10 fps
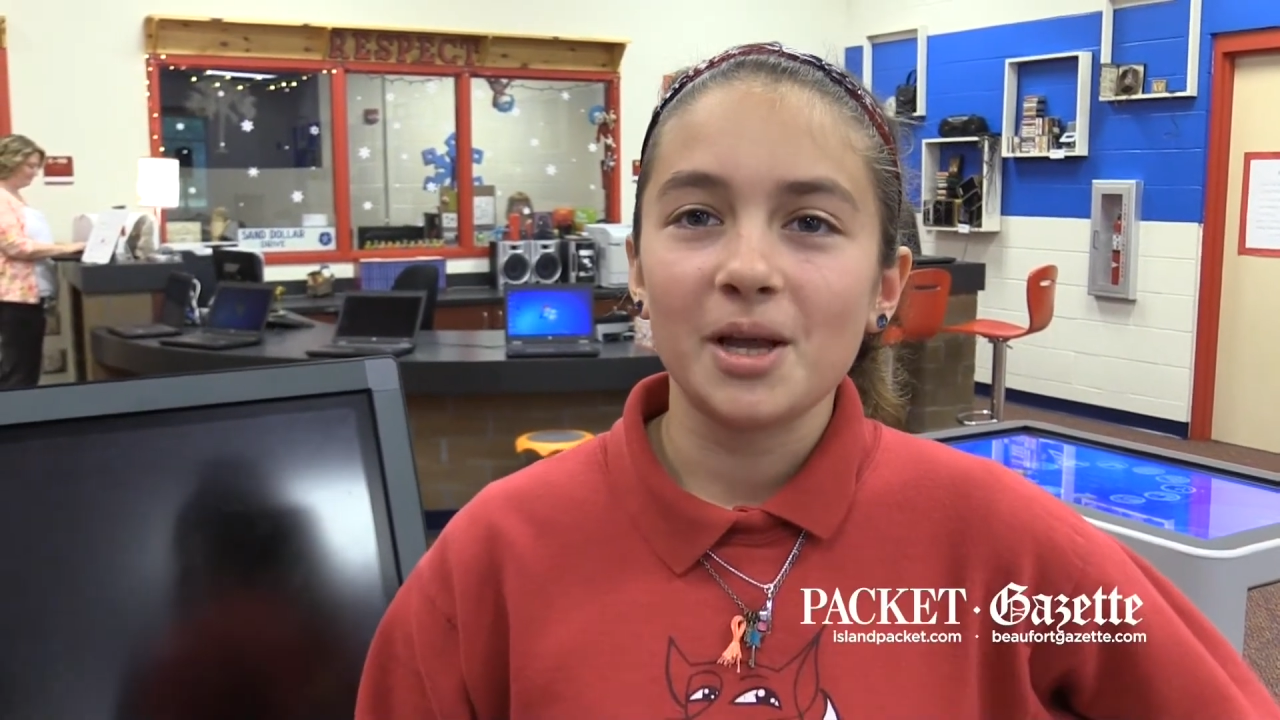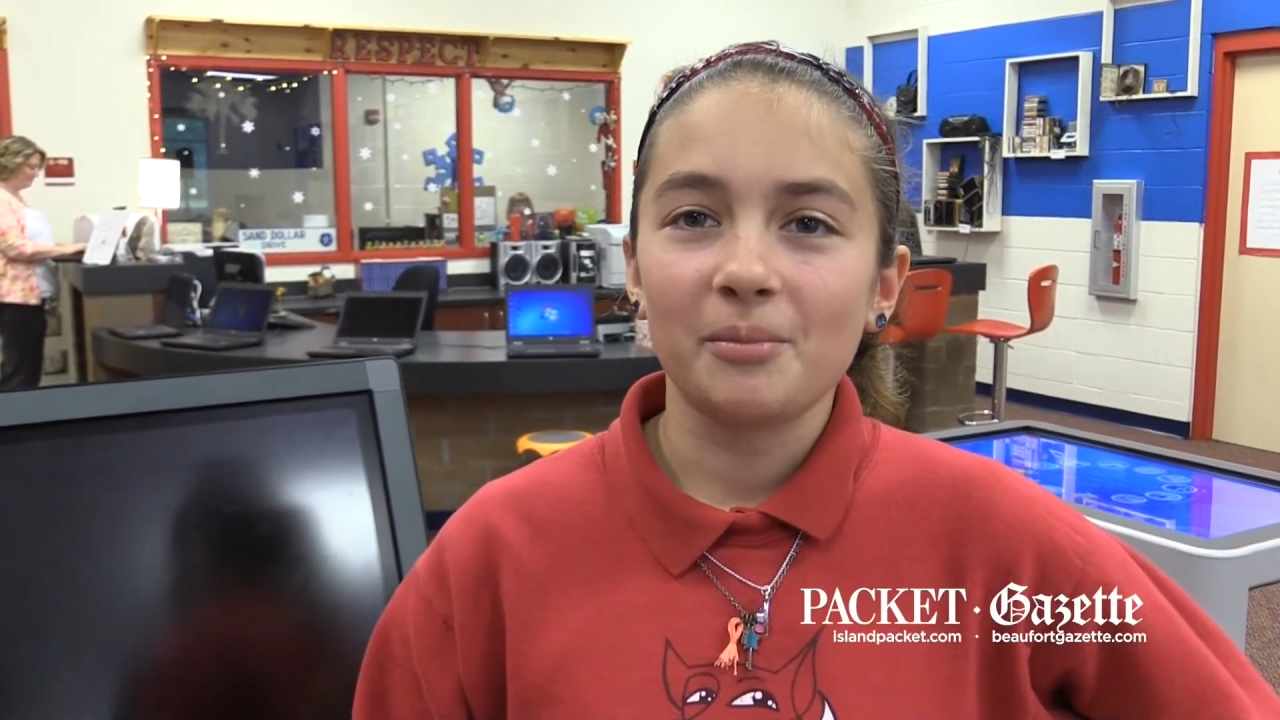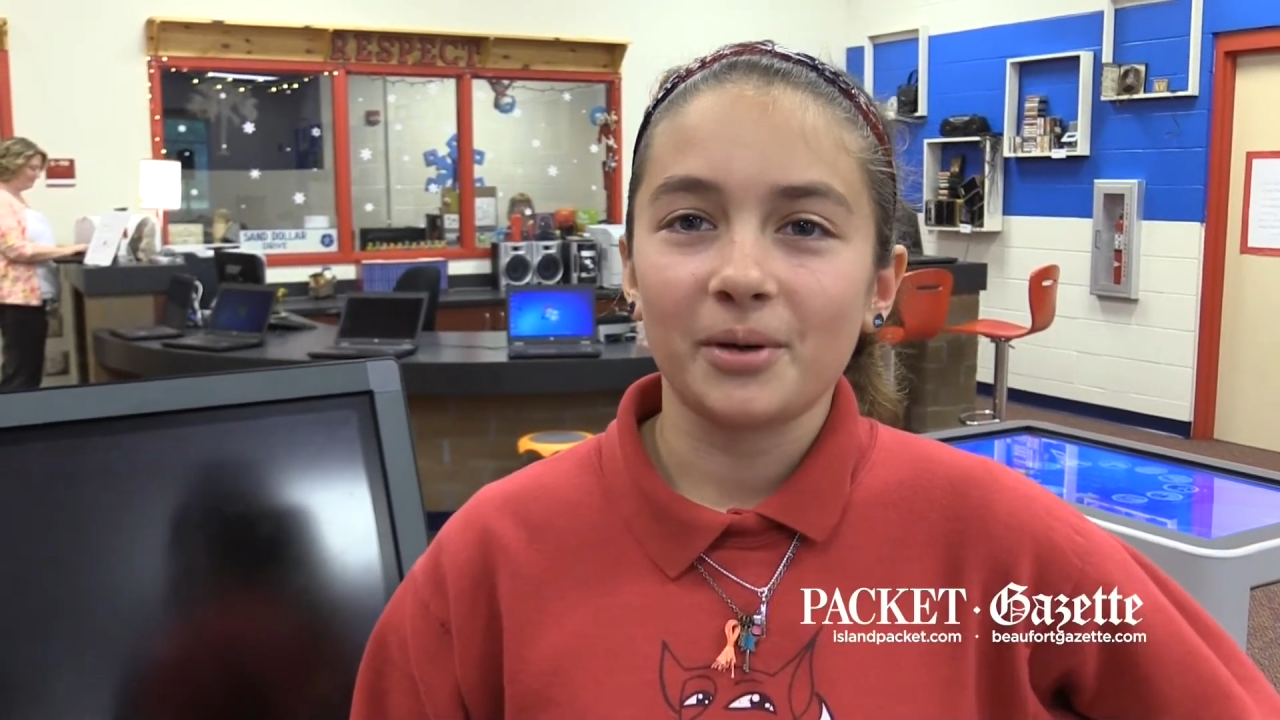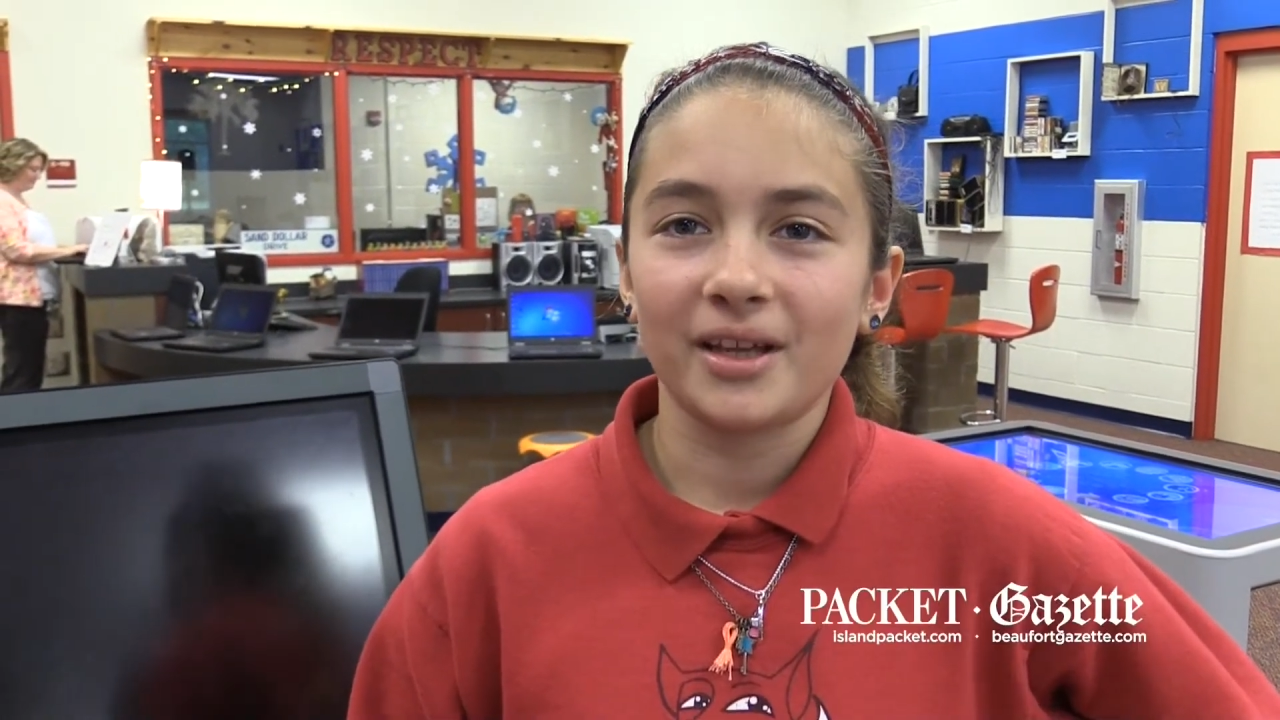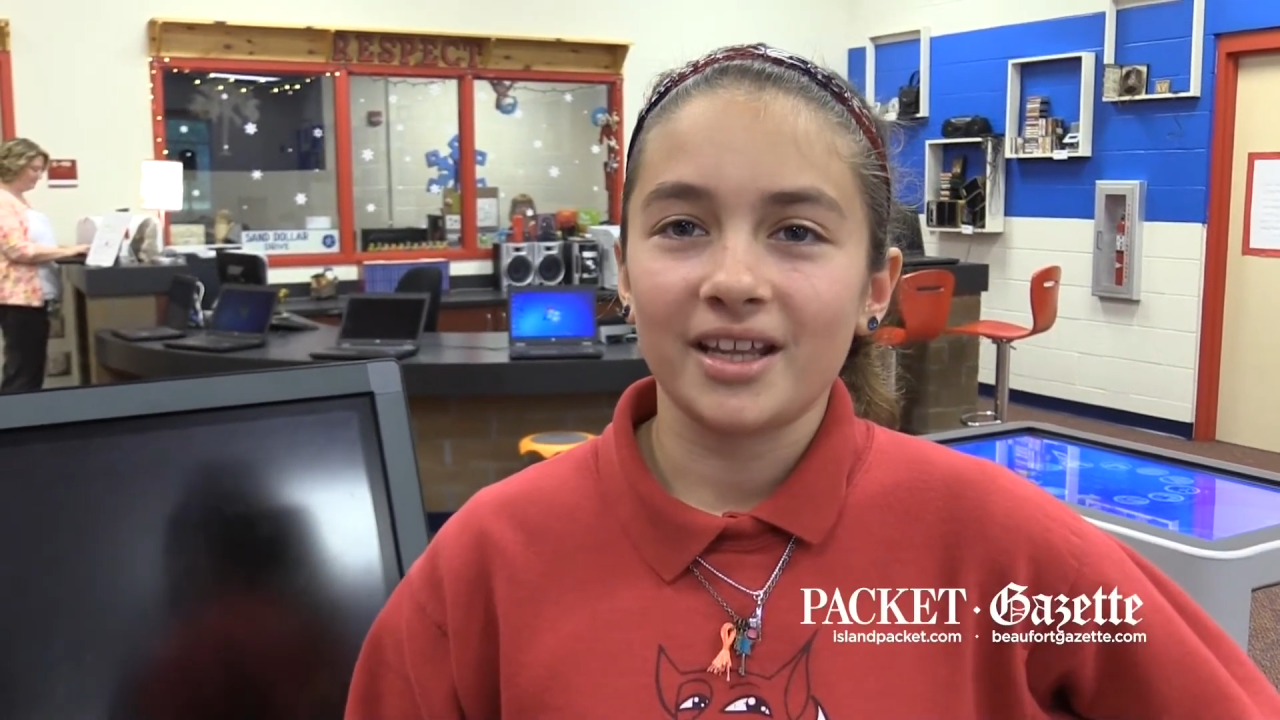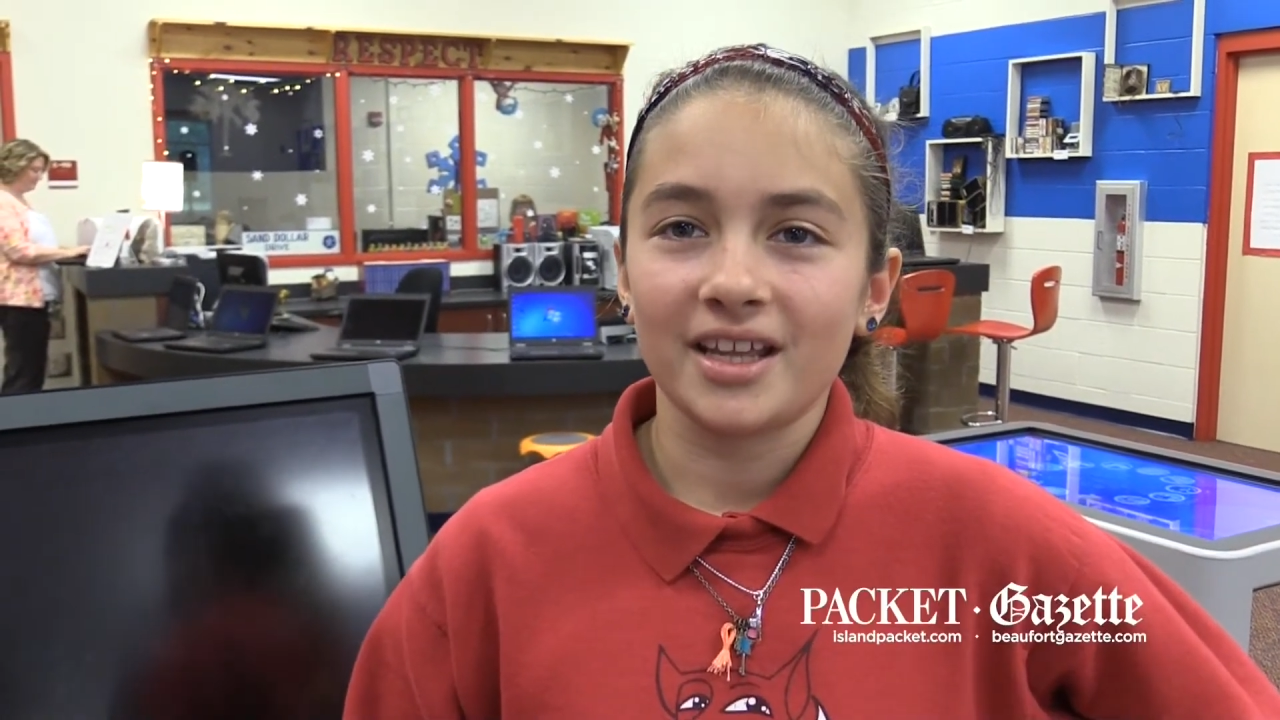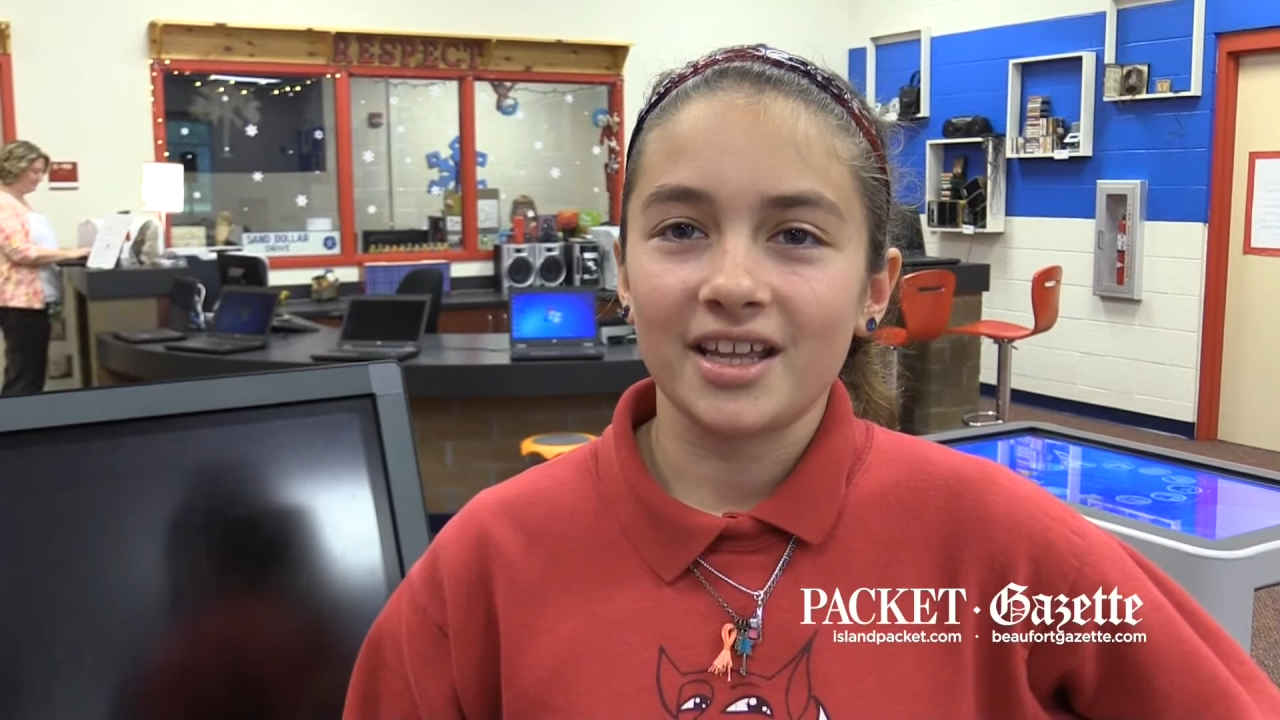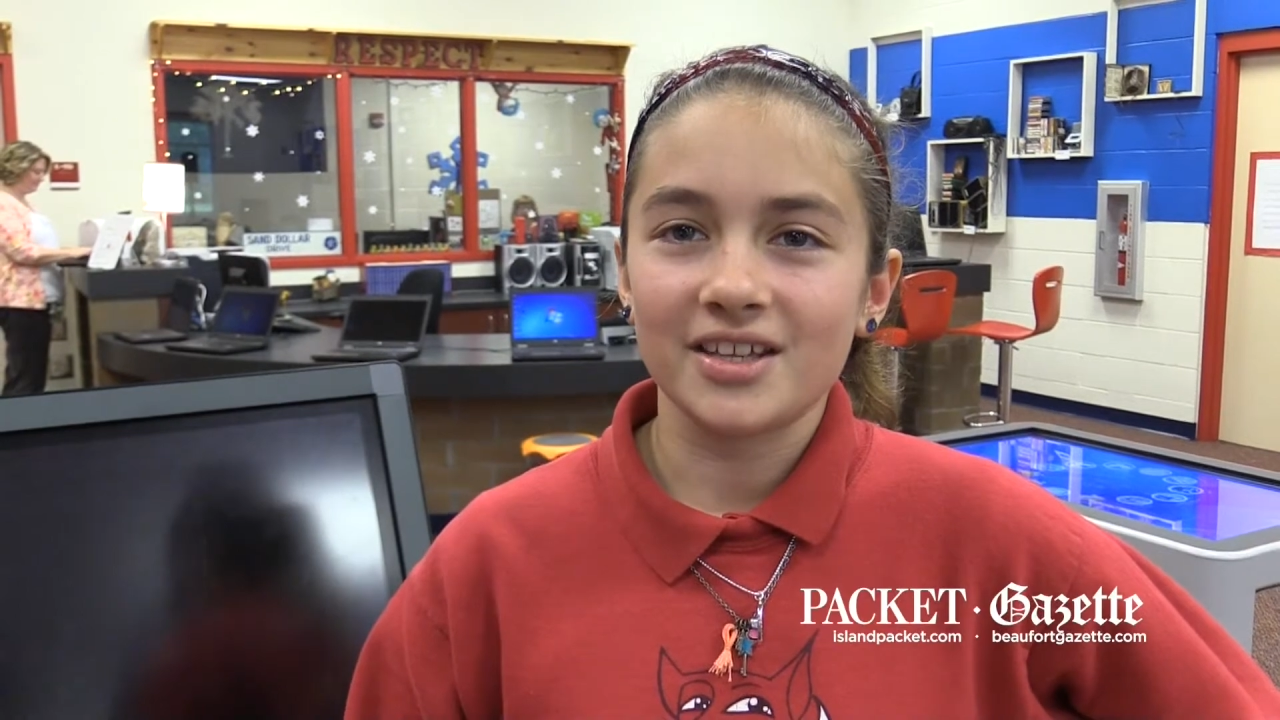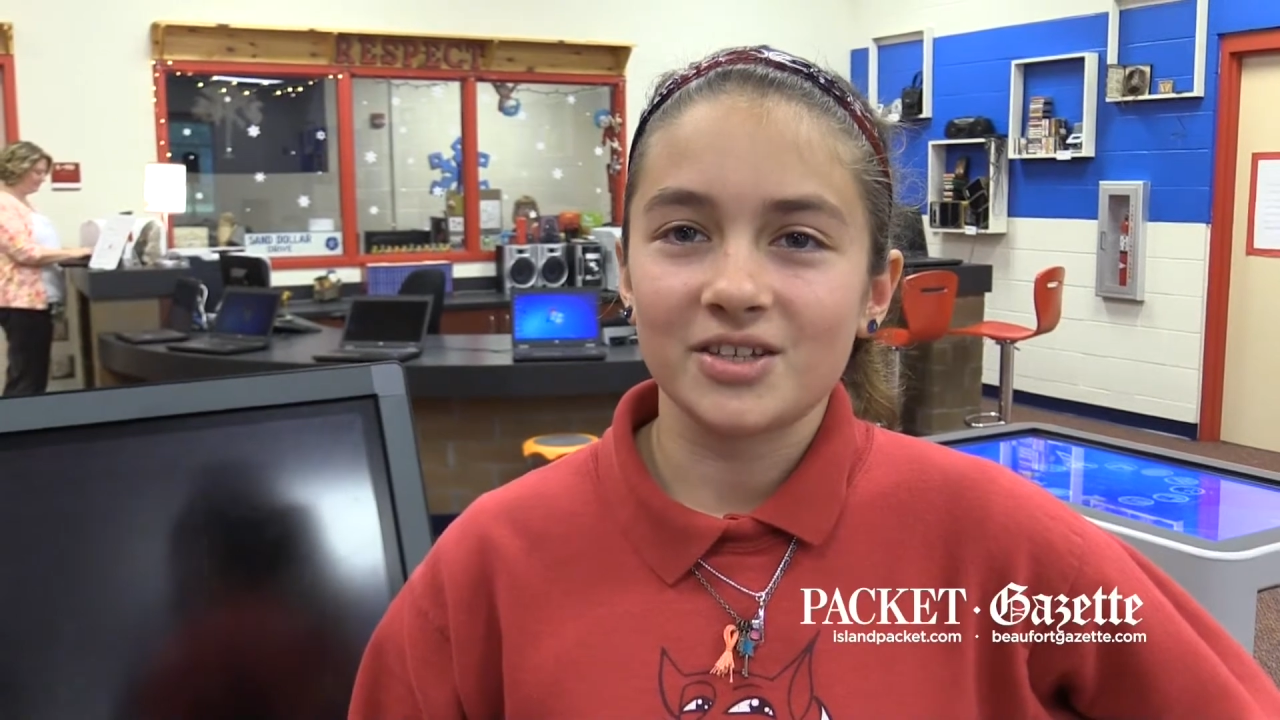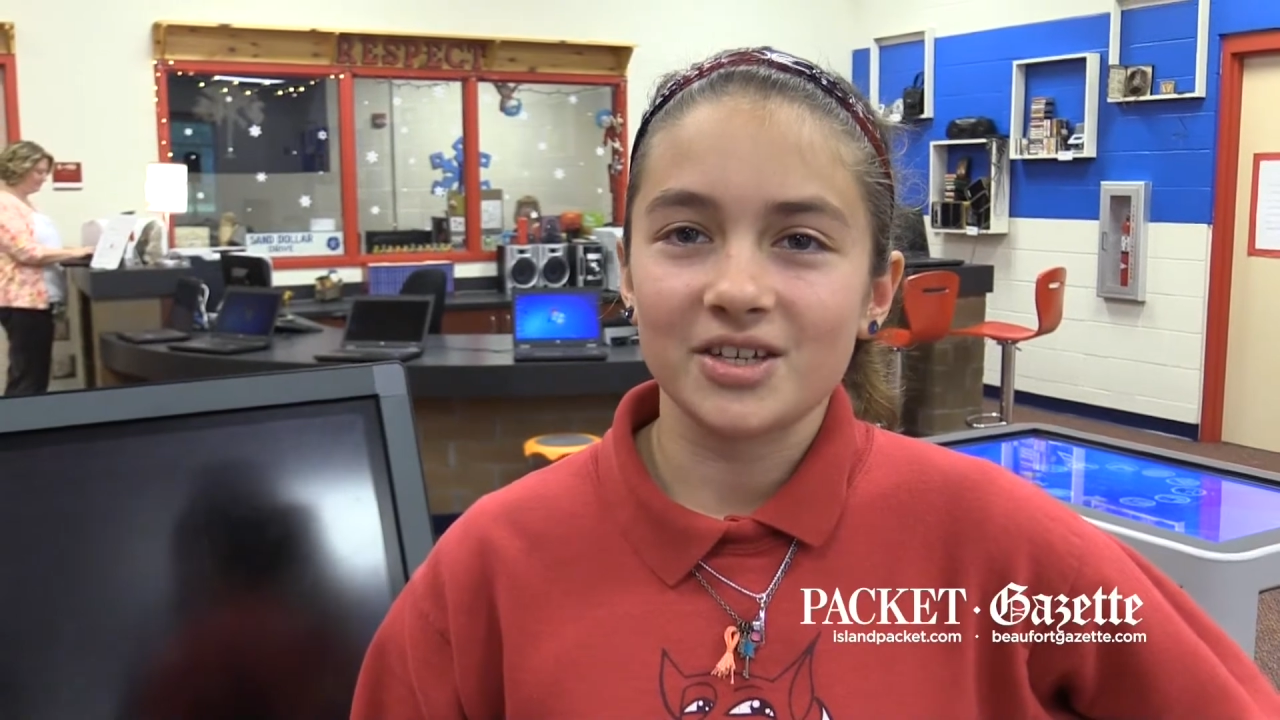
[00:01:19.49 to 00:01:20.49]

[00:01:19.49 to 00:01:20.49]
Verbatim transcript: but it's